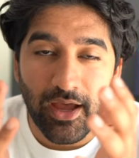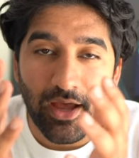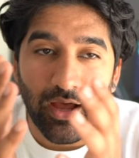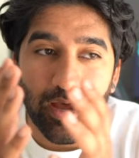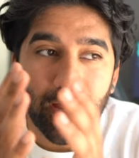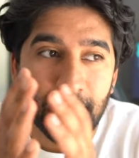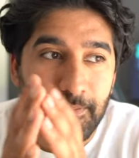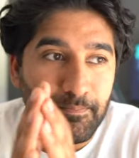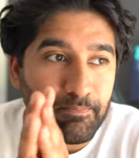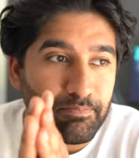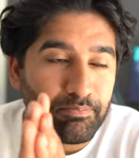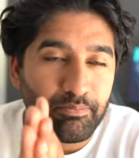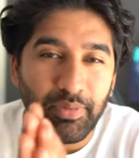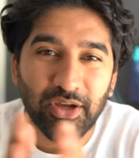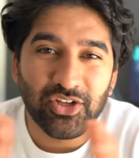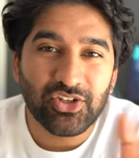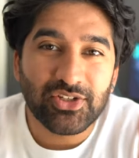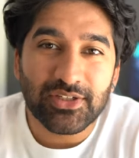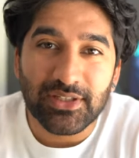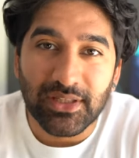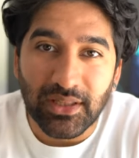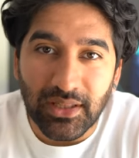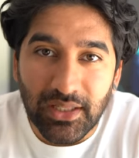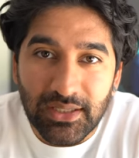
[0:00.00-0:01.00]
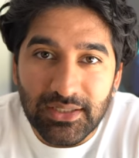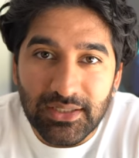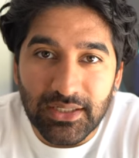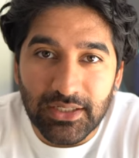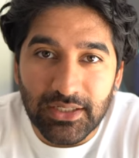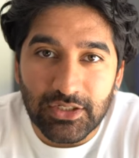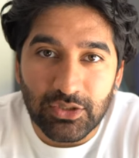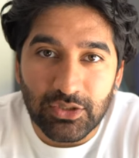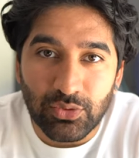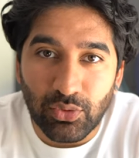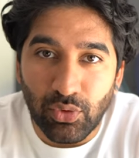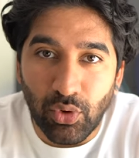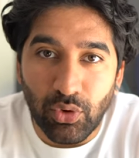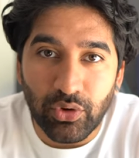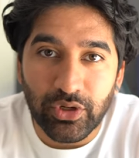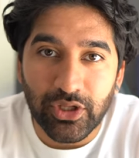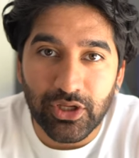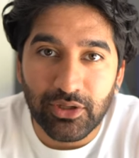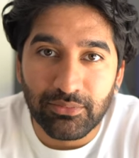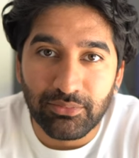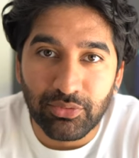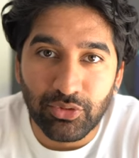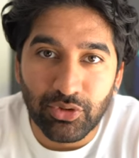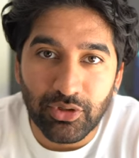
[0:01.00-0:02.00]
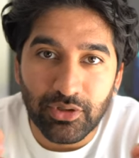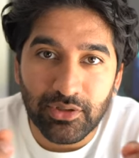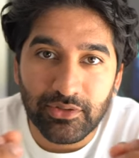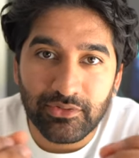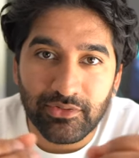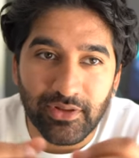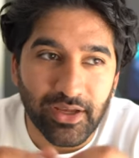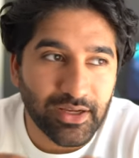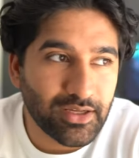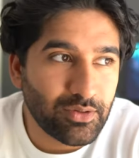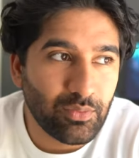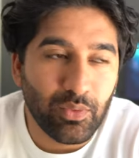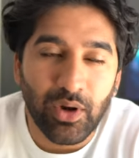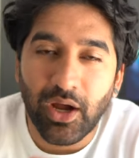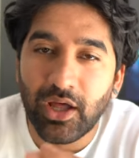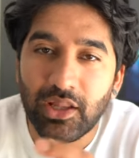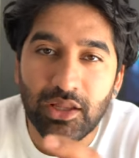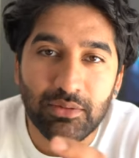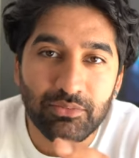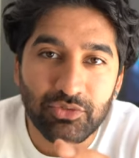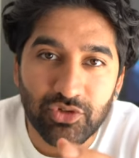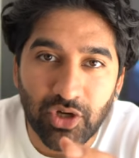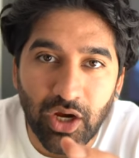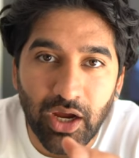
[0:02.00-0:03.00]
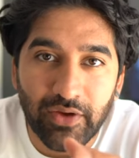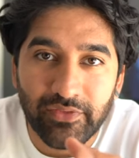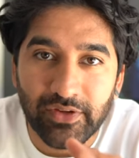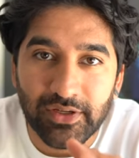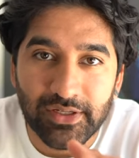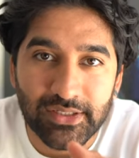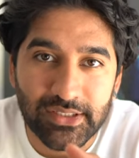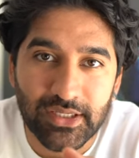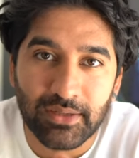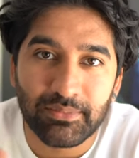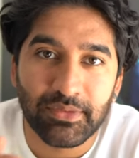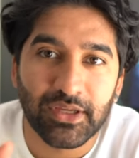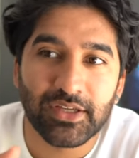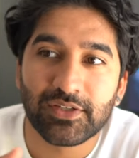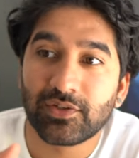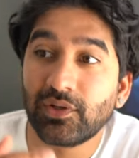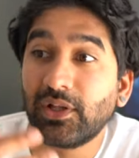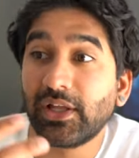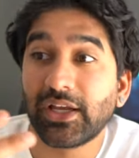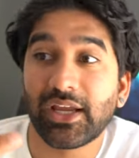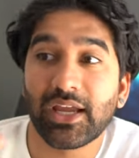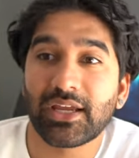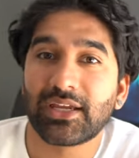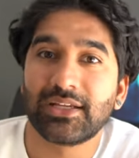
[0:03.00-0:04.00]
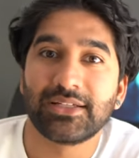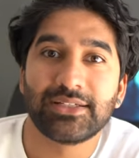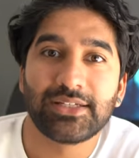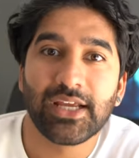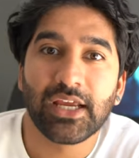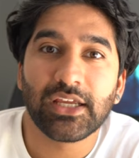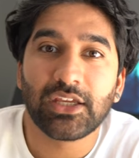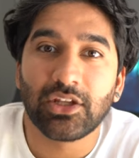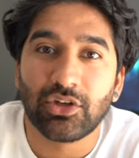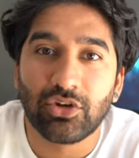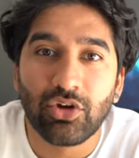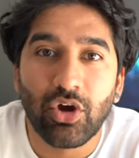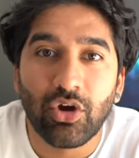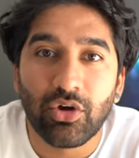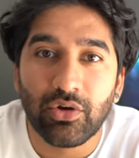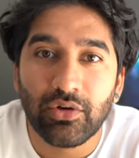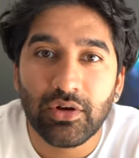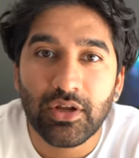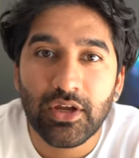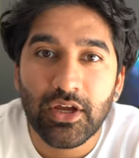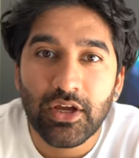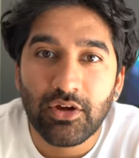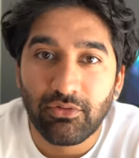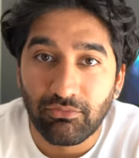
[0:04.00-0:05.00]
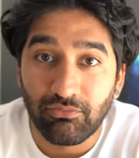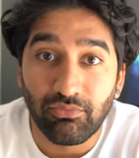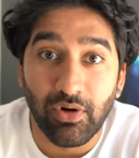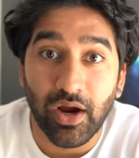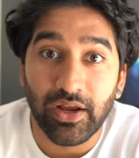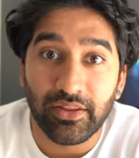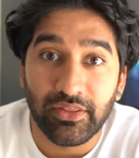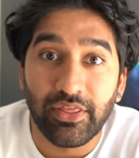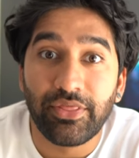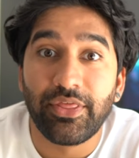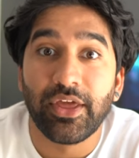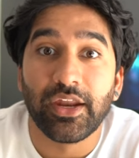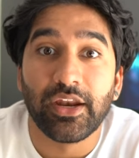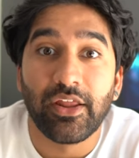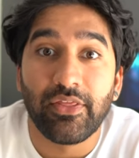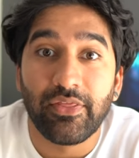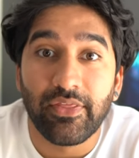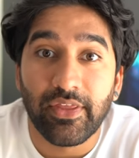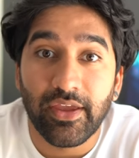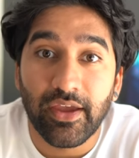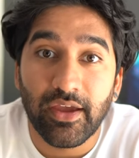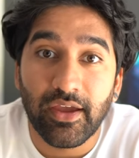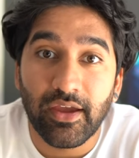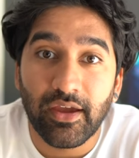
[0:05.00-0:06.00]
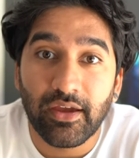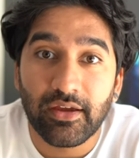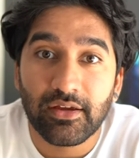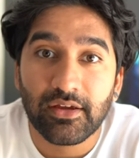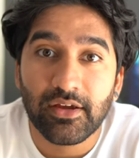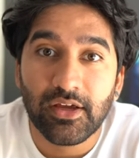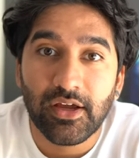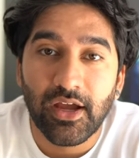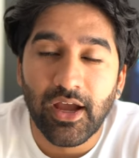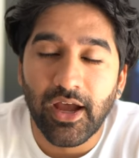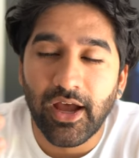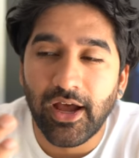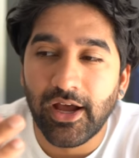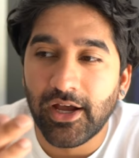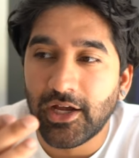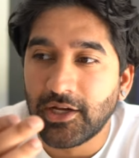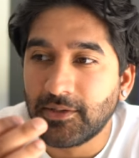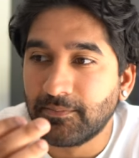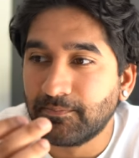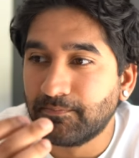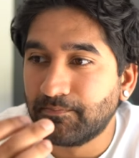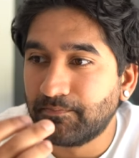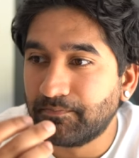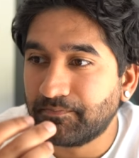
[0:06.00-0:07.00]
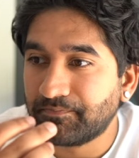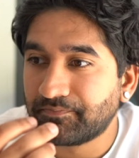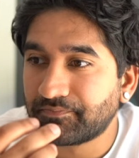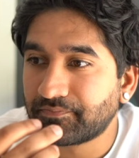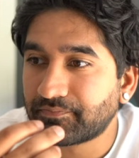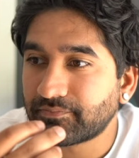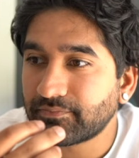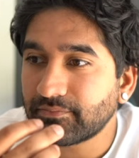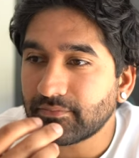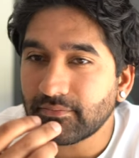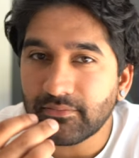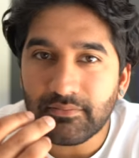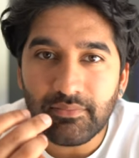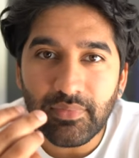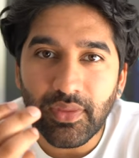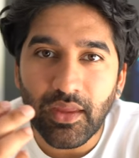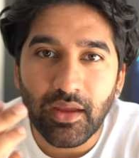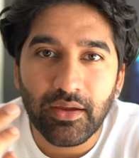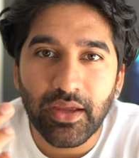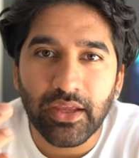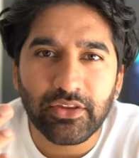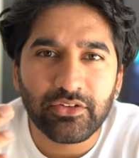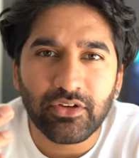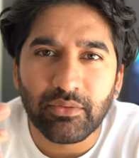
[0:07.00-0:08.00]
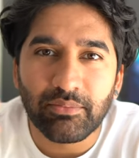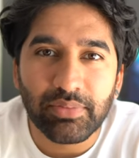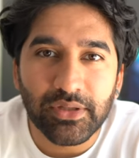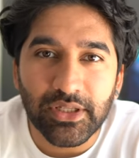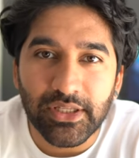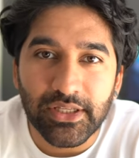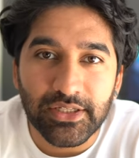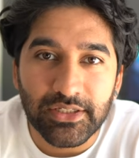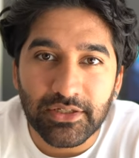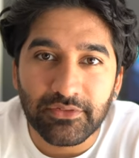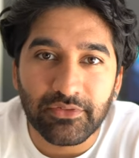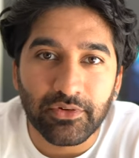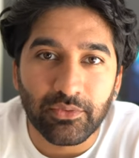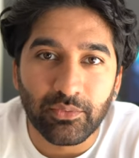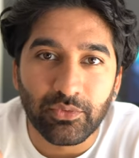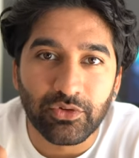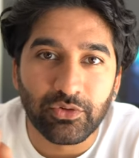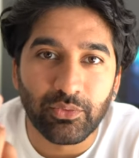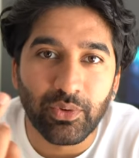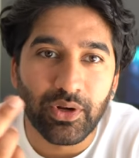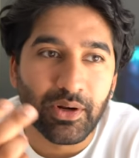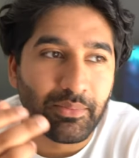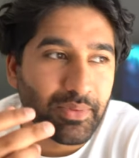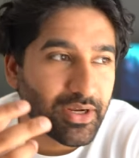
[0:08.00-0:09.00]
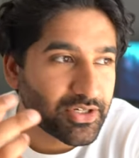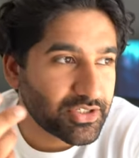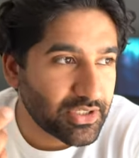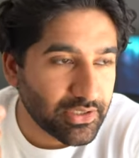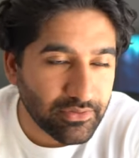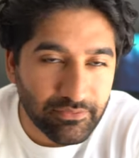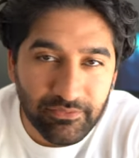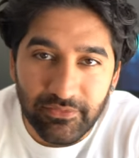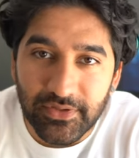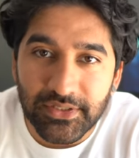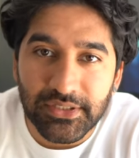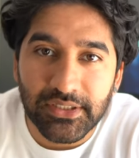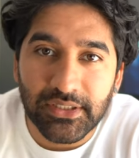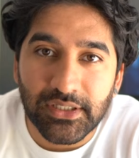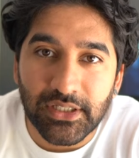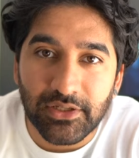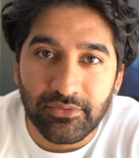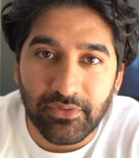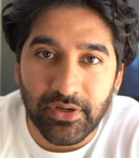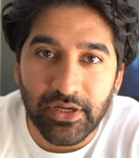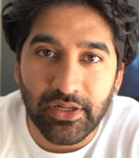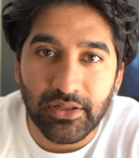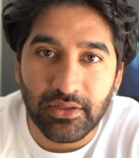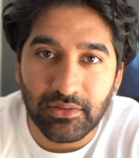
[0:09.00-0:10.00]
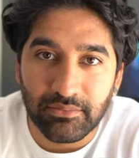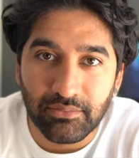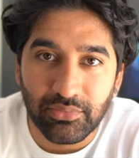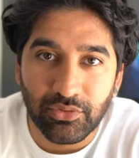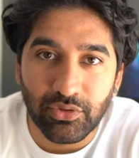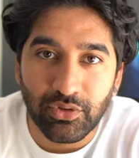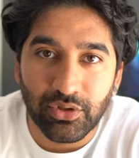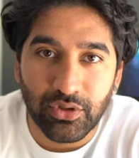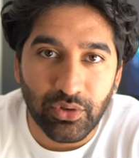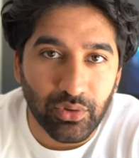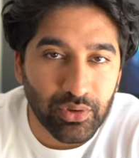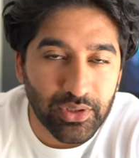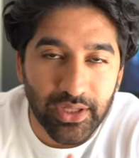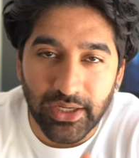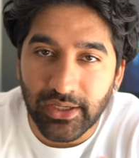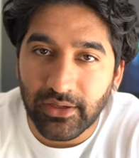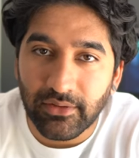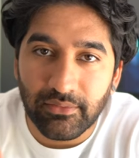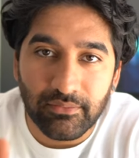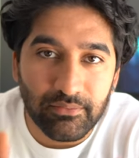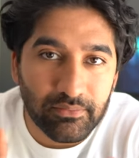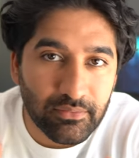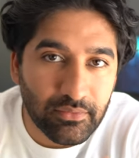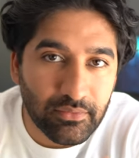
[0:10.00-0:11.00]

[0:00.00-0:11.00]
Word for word: um, by just listening to audiobooks, like while I'm driving or something. It's not like I can take a note right then and there. Um, it's completely different with when I'm actually physically reading the book or like